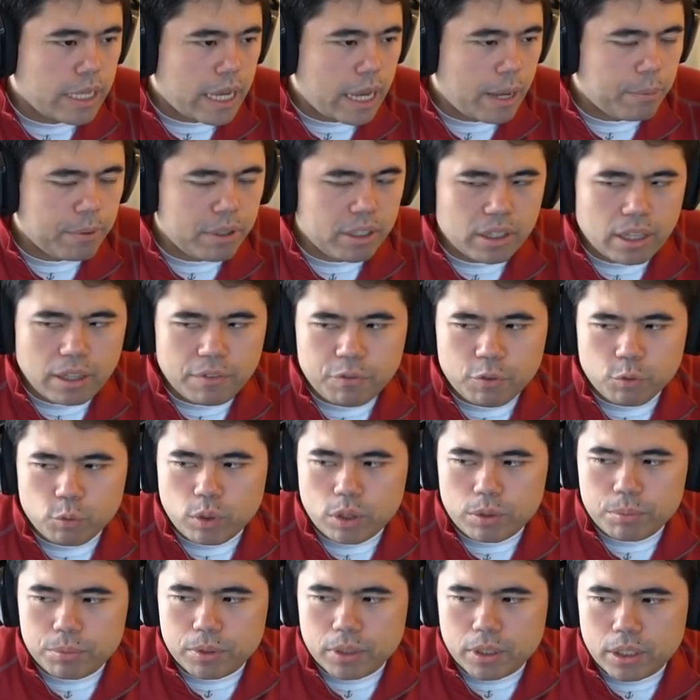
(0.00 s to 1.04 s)
how many left for
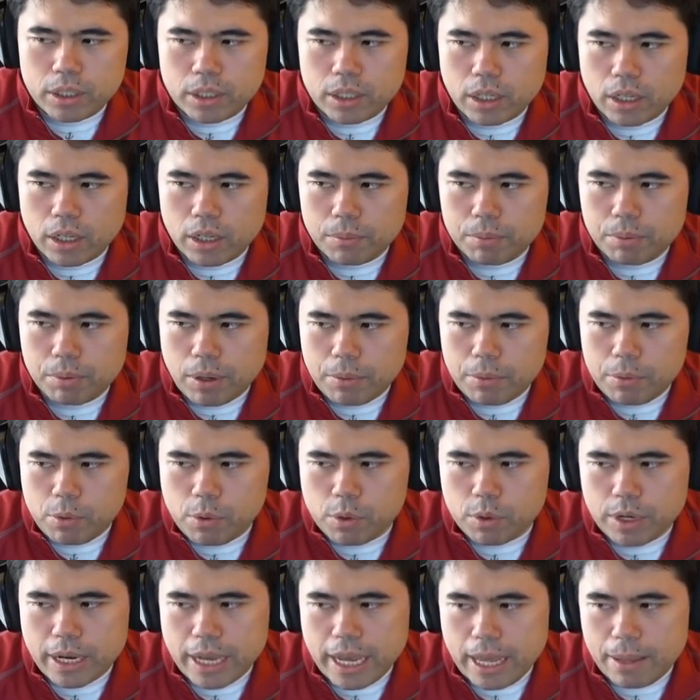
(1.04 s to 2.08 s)
1 million uh probably
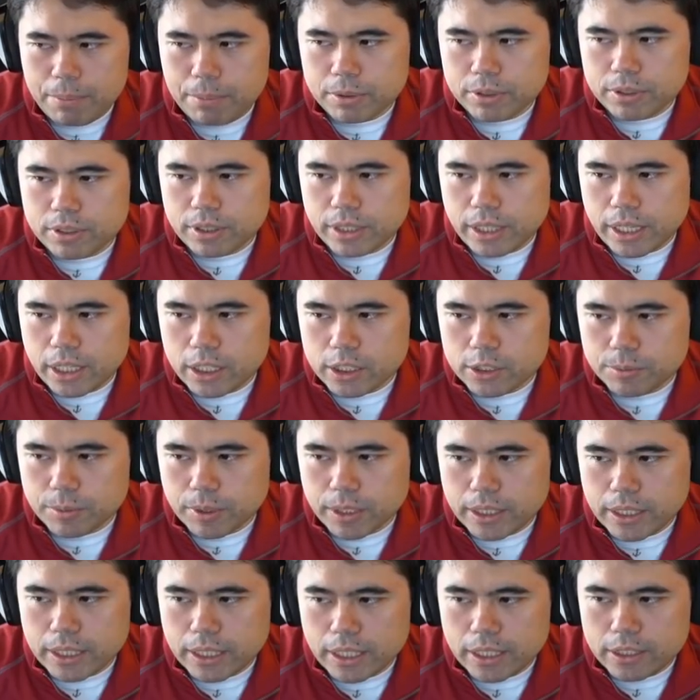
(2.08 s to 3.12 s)
won't happen today is
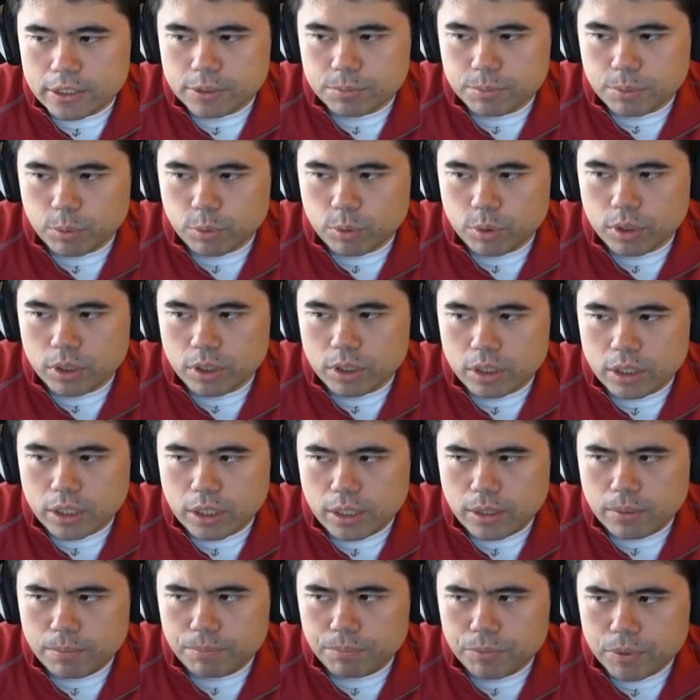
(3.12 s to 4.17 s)
my guess but we're at
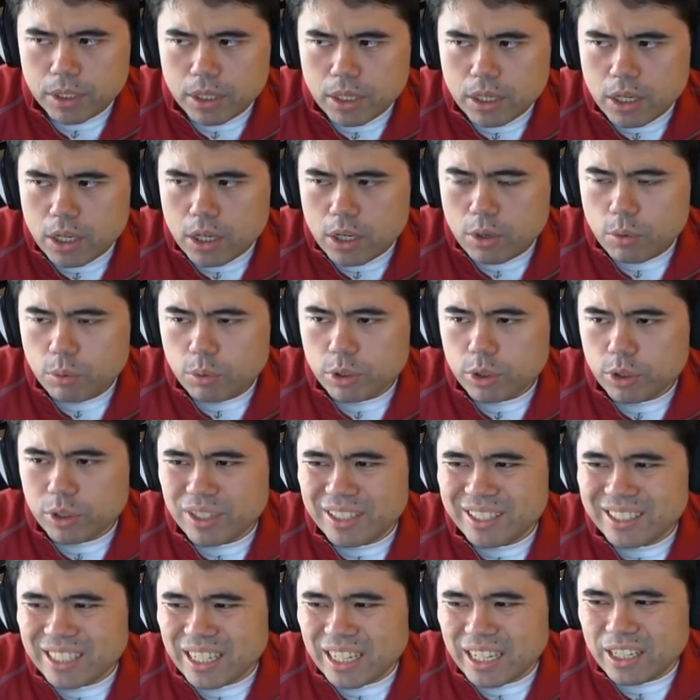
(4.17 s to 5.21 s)
um we were
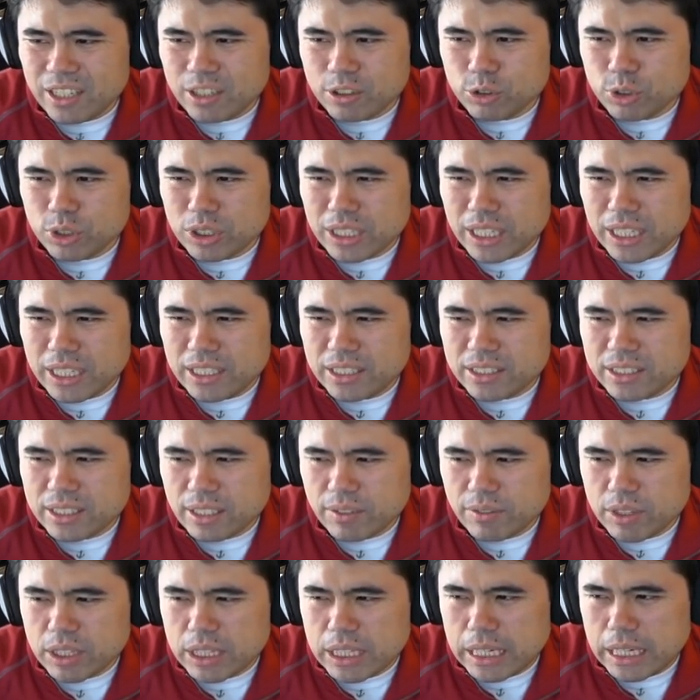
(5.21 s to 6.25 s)
at nine hundred
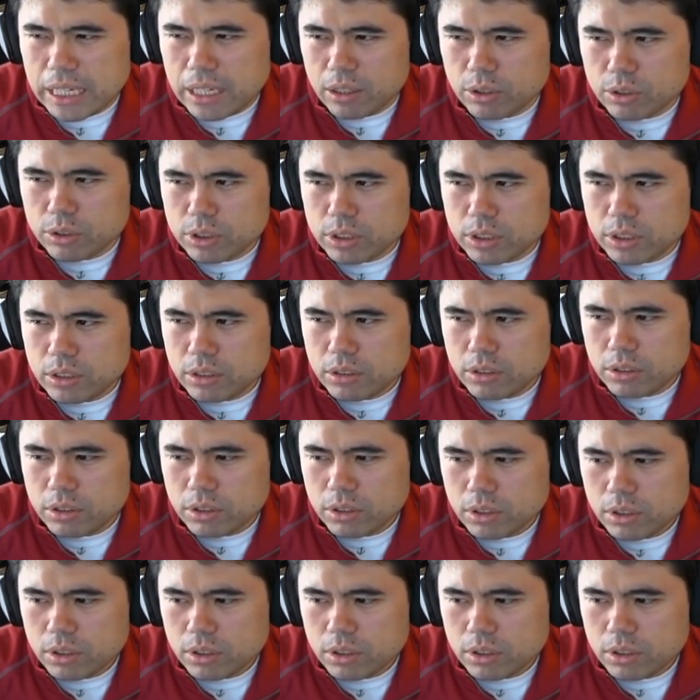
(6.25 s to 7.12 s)
ninety-seven thousand,